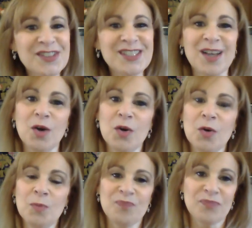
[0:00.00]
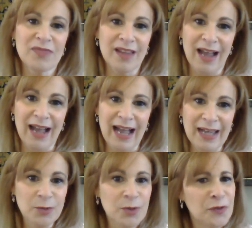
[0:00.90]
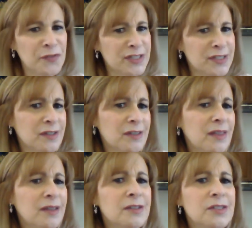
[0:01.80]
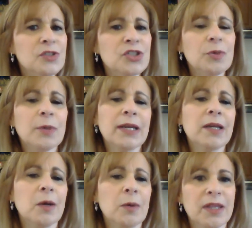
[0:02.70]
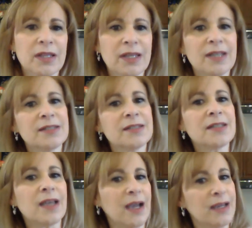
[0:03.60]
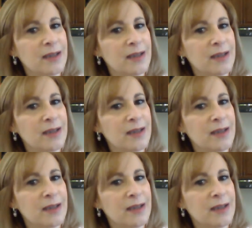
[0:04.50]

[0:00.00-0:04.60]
So I don't know if it's a good thing, because usually when I go with a list, I